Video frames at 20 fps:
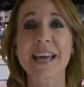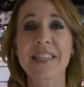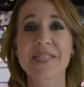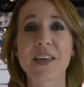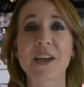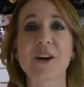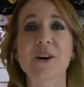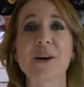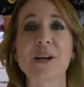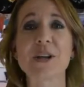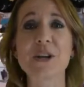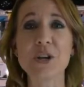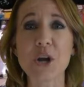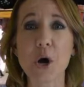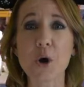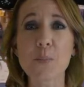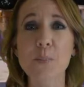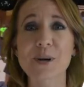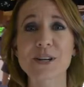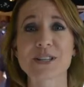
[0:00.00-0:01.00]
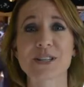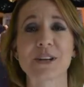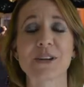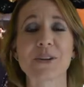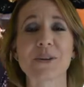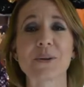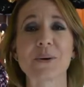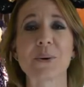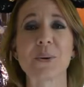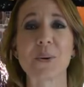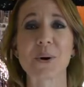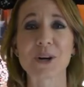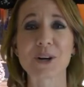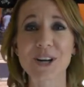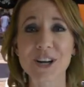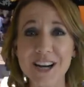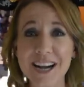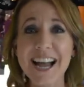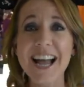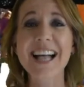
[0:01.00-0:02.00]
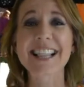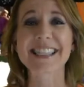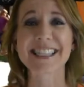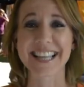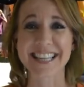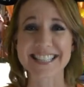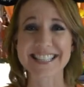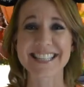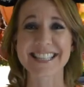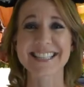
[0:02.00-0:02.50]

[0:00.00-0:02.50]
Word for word: They are in no particular order. Let's